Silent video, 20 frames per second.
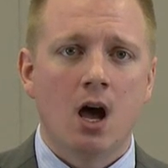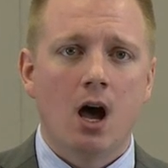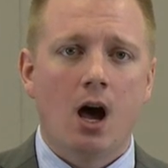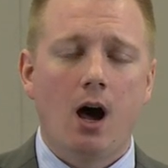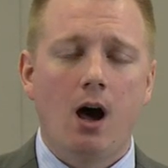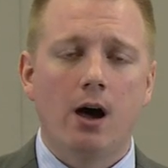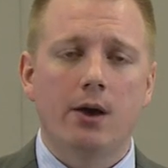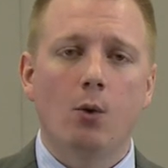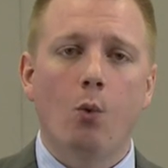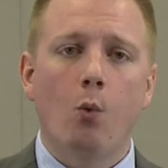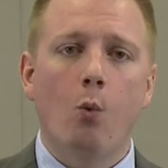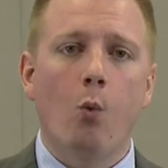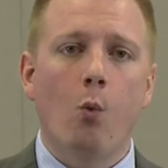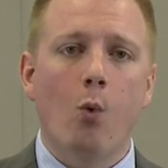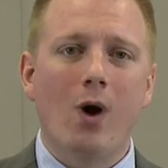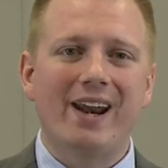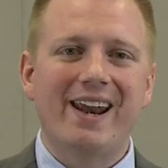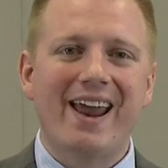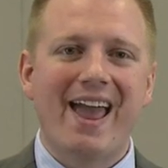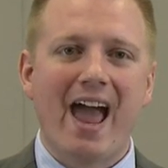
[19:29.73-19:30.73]
on
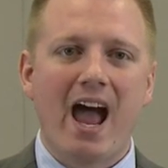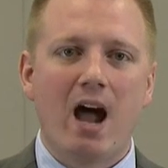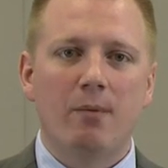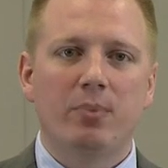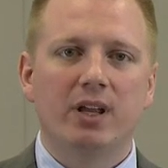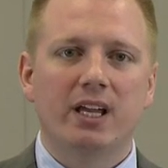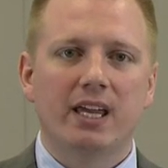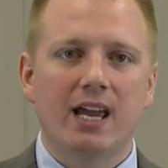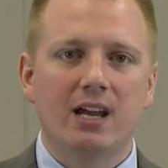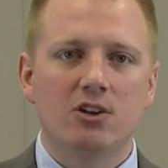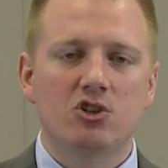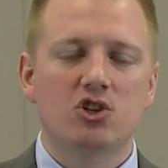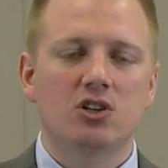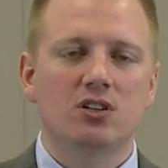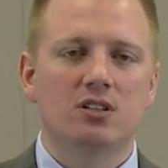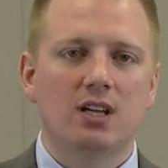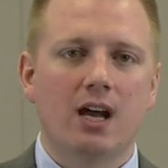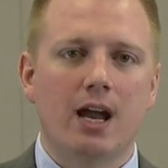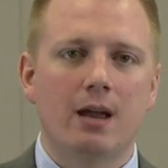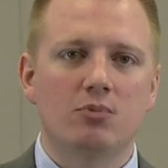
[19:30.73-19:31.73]
what application
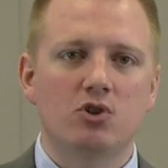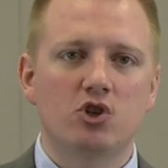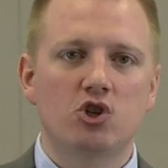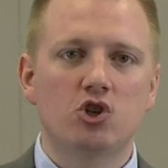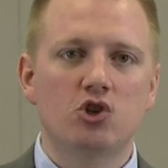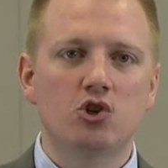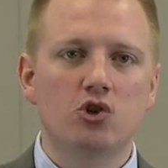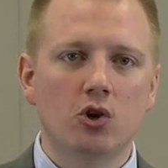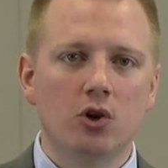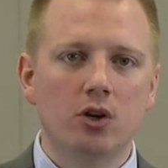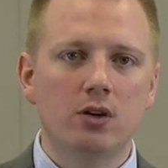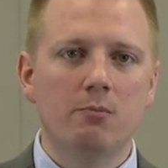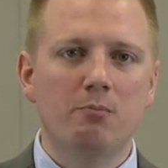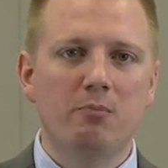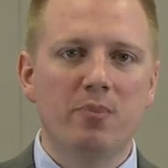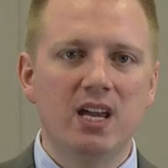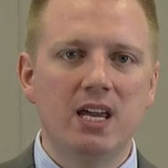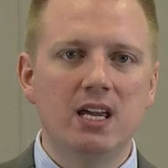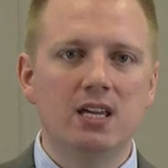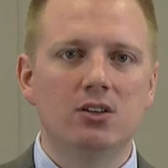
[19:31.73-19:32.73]
type should
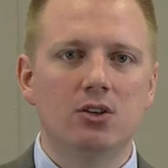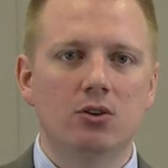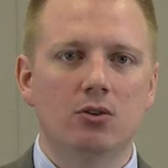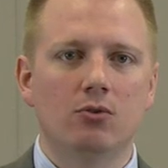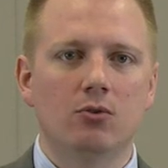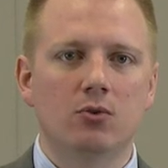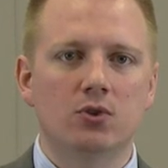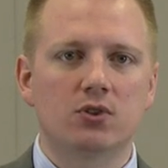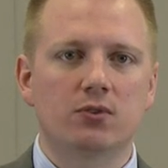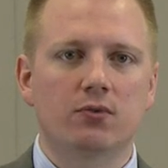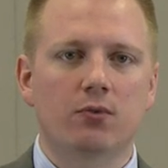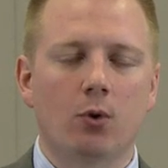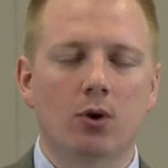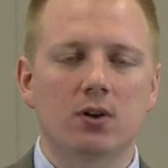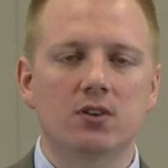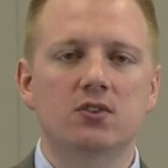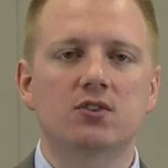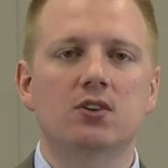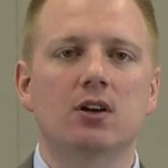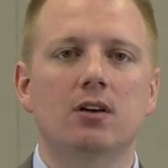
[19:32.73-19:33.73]
be used for
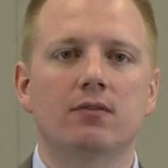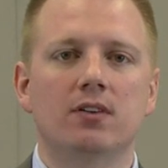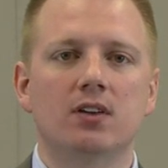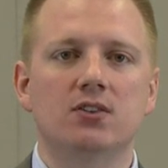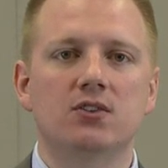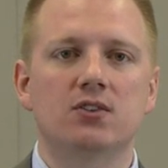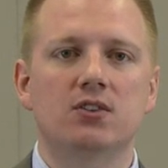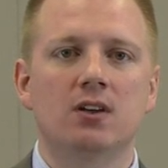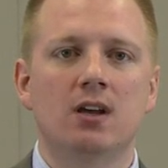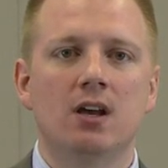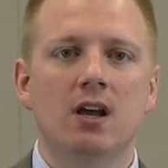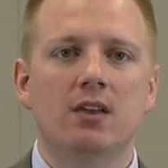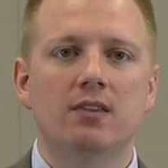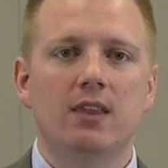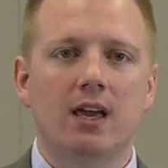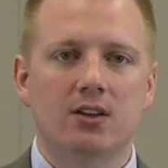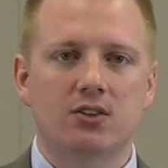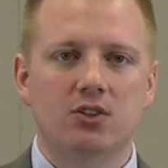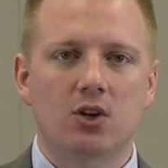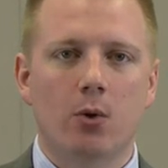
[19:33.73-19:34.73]
a service
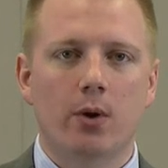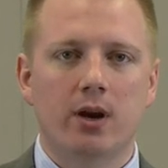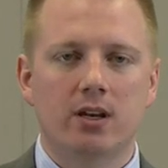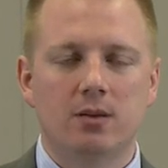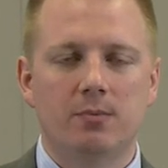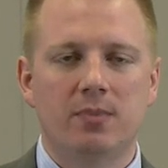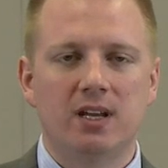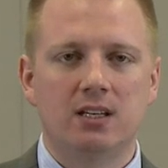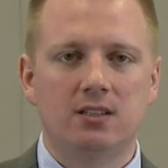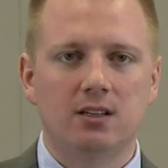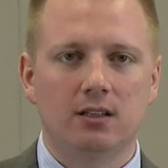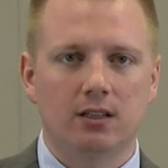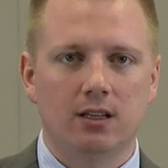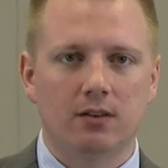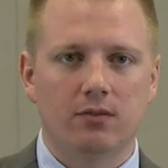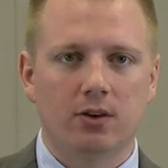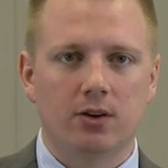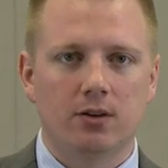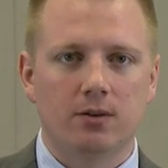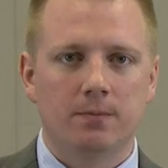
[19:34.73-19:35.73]
that is going to be
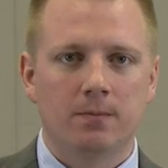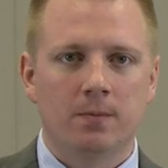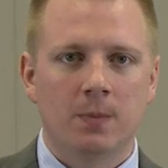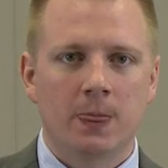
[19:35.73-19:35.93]
delivered.